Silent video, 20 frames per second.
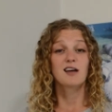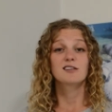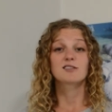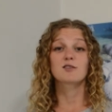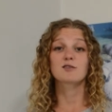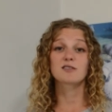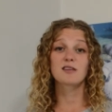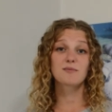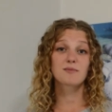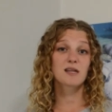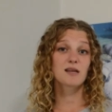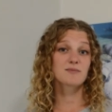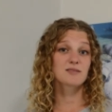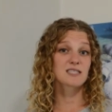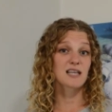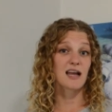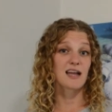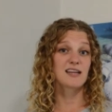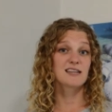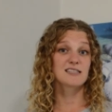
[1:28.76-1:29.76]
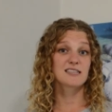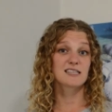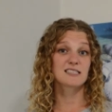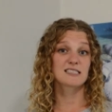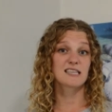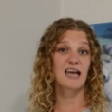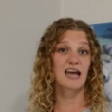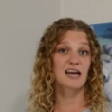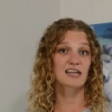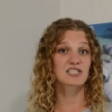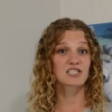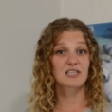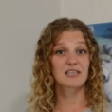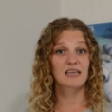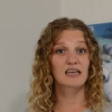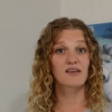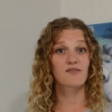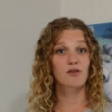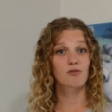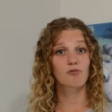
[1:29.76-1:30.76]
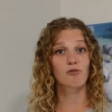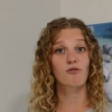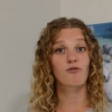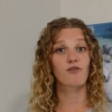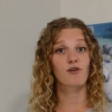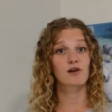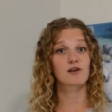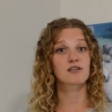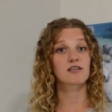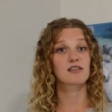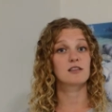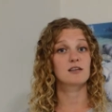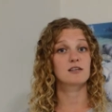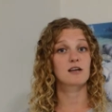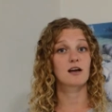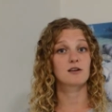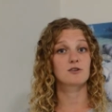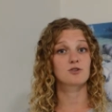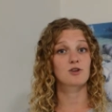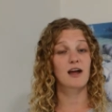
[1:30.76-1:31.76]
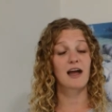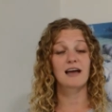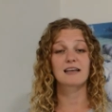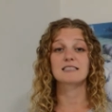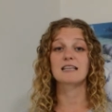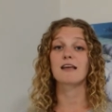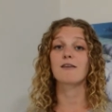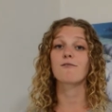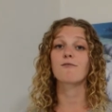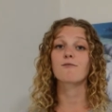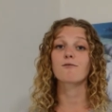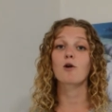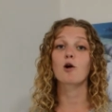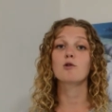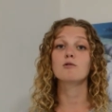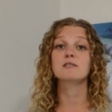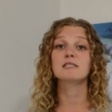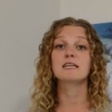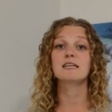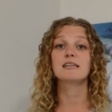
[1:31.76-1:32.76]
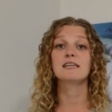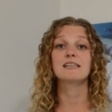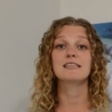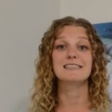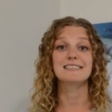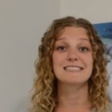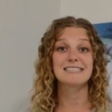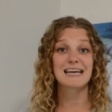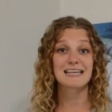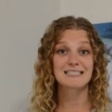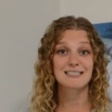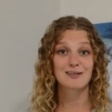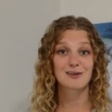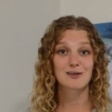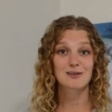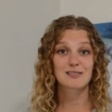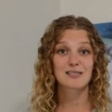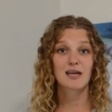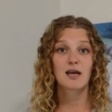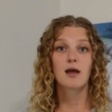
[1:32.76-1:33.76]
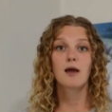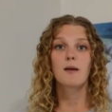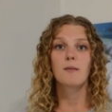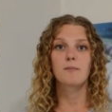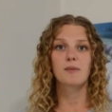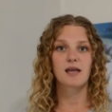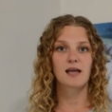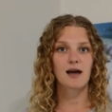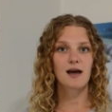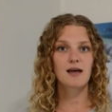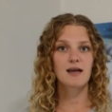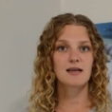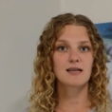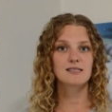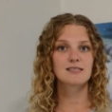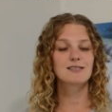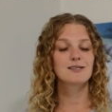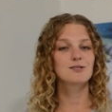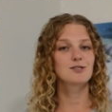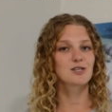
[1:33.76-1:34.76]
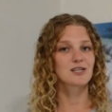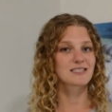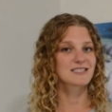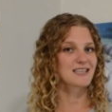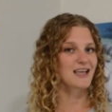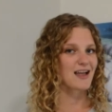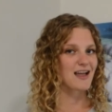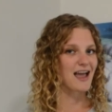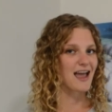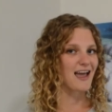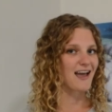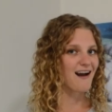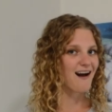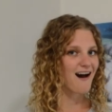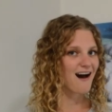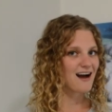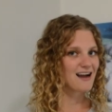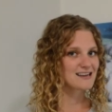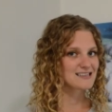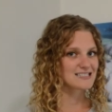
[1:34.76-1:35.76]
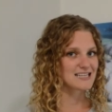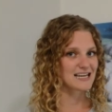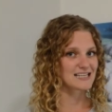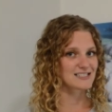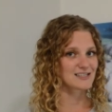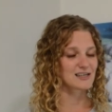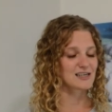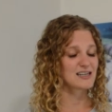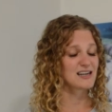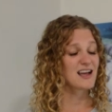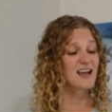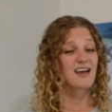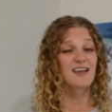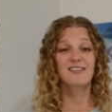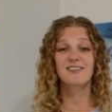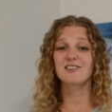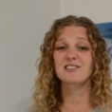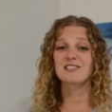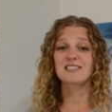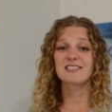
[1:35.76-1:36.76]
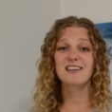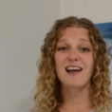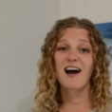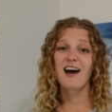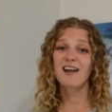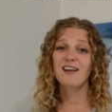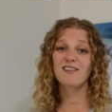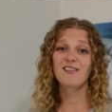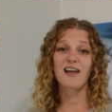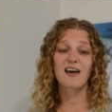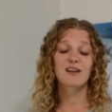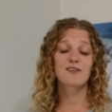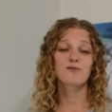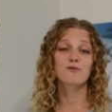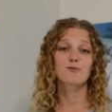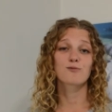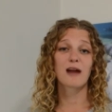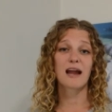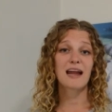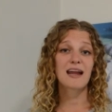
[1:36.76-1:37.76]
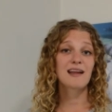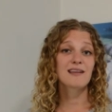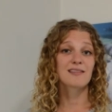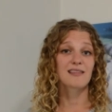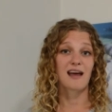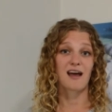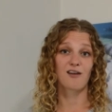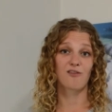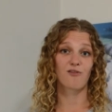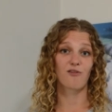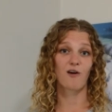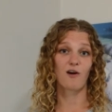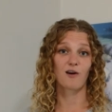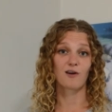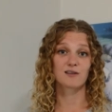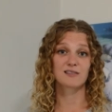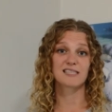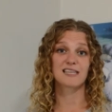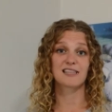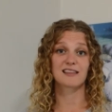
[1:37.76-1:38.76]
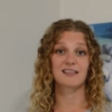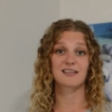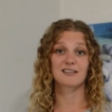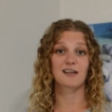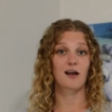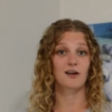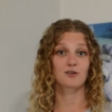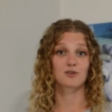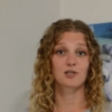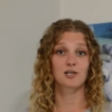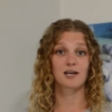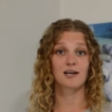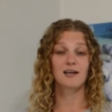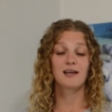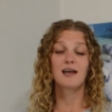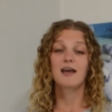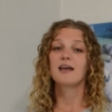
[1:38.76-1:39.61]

So sometimes scientists actually even refer to the tundra as a frozen desert because, just like a hot desert, there's not a lot of rain that falls in the tundra.